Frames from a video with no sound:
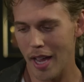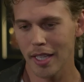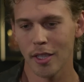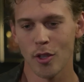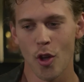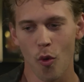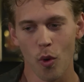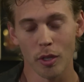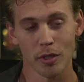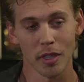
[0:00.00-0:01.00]
I didn't know
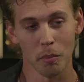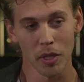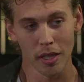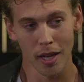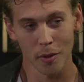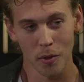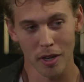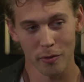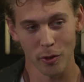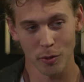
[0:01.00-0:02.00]
what it was going to be like
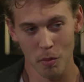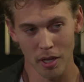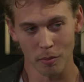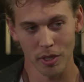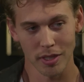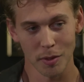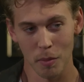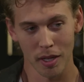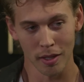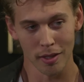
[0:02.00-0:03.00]
when I first met him because he's
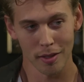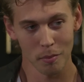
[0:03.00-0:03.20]
been